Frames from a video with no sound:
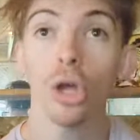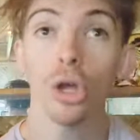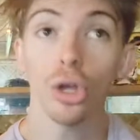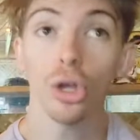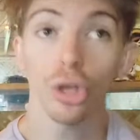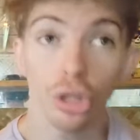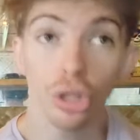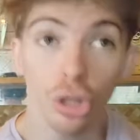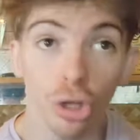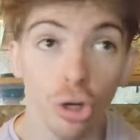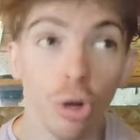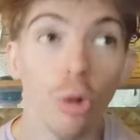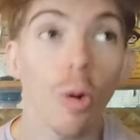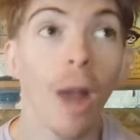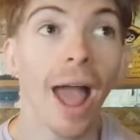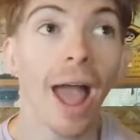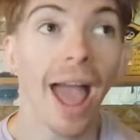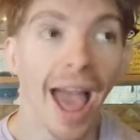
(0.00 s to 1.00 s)
you
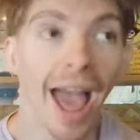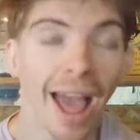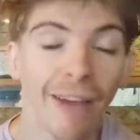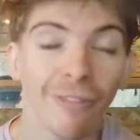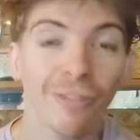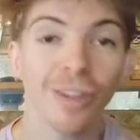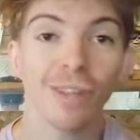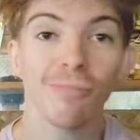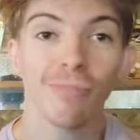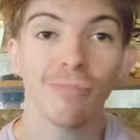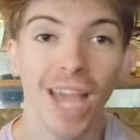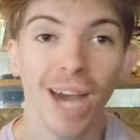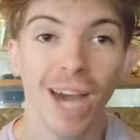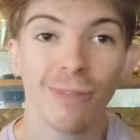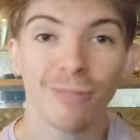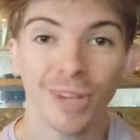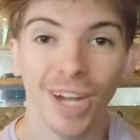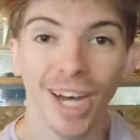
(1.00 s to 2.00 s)
have to be
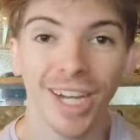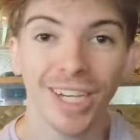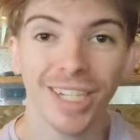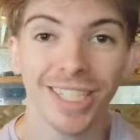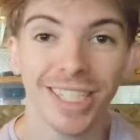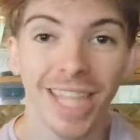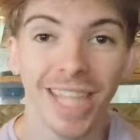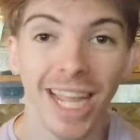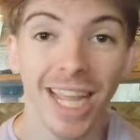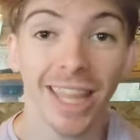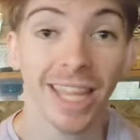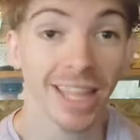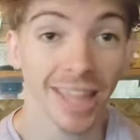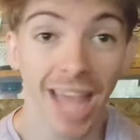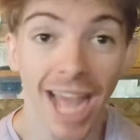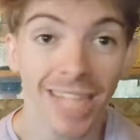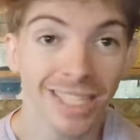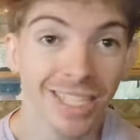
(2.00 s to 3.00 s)
able to understand that
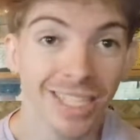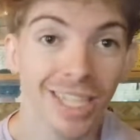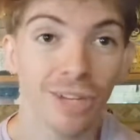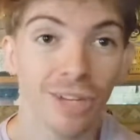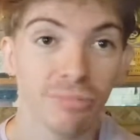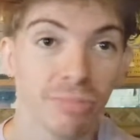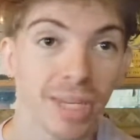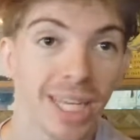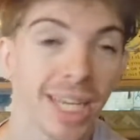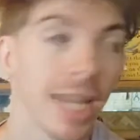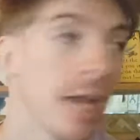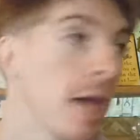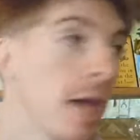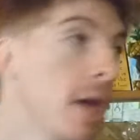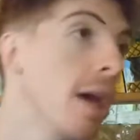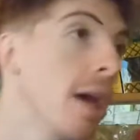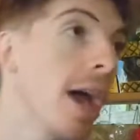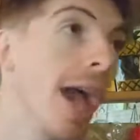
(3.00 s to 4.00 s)
that's going to be
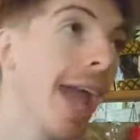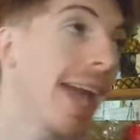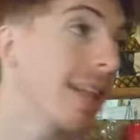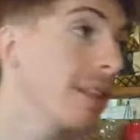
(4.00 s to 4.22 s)
a